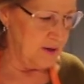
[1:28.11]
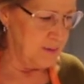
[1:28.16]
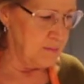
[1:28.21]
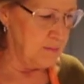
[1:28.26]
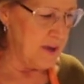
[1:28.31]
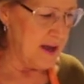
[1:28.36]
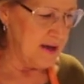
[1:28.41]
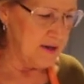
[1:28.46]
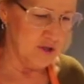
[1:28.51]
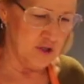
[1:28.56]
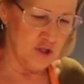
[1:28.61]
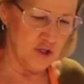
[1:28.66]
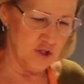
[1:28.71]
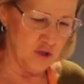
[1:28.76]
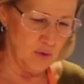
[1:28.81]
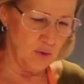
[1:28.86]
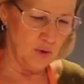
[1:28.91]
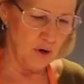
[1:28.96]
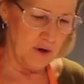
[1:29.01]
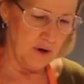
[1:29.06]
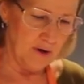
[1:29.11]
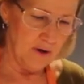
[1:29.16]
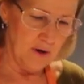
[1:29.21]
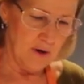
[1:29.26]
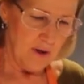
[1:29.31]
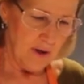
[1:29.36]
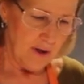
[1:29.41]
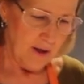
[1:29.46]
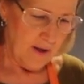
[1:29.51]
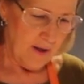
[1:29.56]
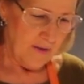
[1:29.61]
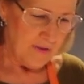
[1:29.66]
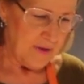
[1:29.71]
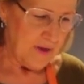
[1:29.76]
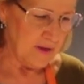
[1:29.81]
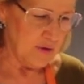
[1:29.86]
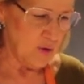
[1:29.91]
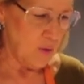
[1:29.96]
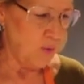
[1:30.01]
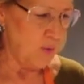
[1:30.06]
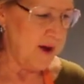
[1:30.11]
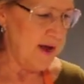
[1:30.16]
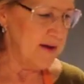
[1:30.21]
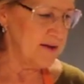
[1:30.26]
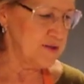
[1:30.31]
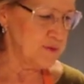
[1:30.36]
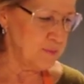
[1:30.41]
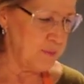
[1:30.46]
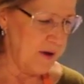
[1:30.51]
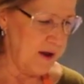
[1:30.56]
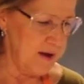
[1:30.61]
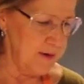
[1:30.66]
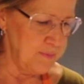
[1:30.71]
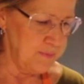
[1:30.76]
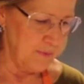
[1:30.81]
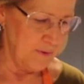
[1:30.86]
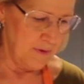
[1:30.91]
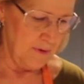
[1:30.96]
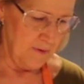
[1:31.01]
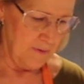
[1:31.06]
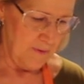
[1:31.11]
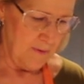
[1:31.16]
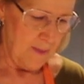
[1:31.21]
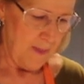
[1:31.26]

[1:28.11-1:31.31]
and make sure that the wax paper